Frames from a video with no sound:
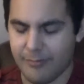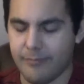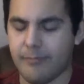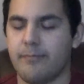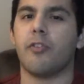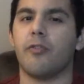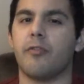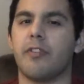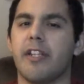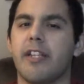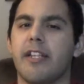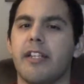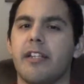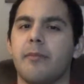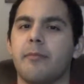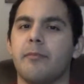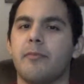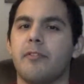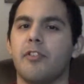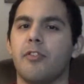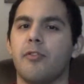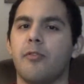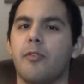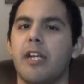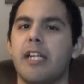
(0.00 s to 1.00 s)
You didn't
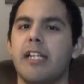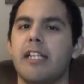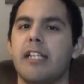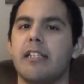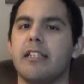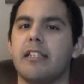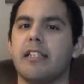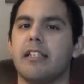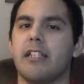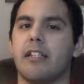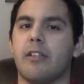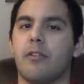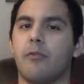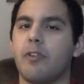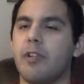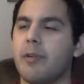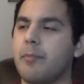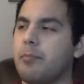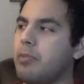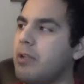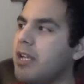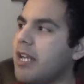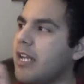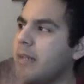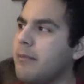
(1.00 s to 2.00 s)
do anything. Quit
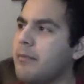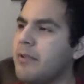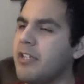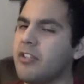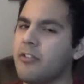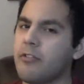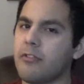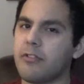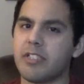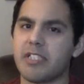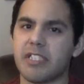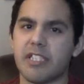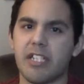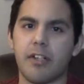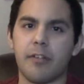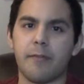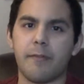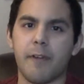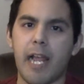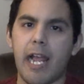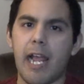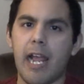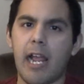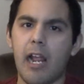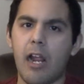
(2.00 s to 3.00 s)
blaming yourself
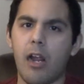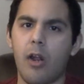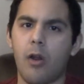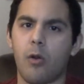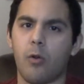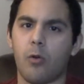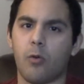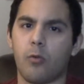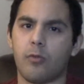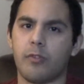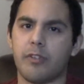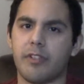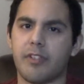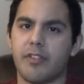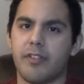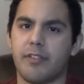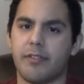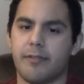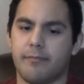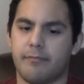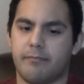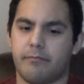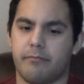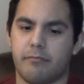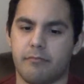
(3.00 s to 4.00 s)
out.
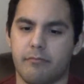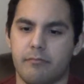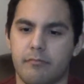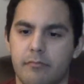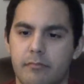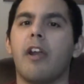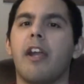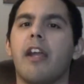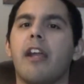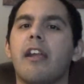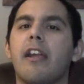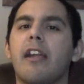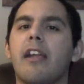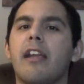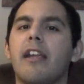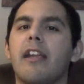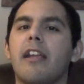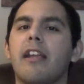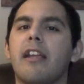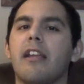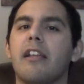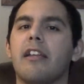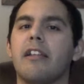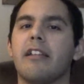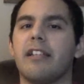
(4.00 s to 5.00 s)

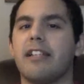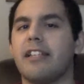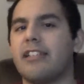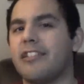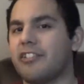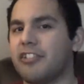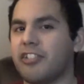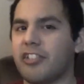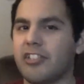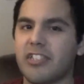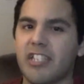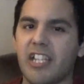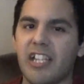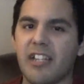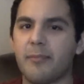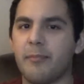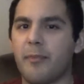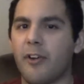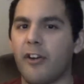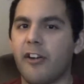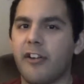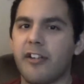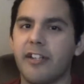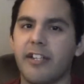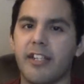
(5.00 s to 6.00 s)
It's just like
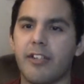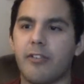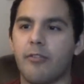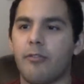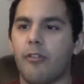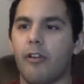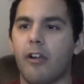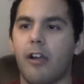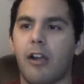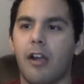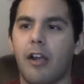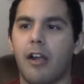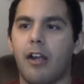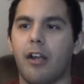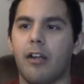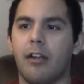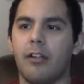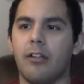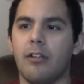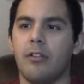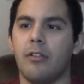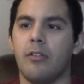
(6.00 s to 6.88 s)
Mardi Gras.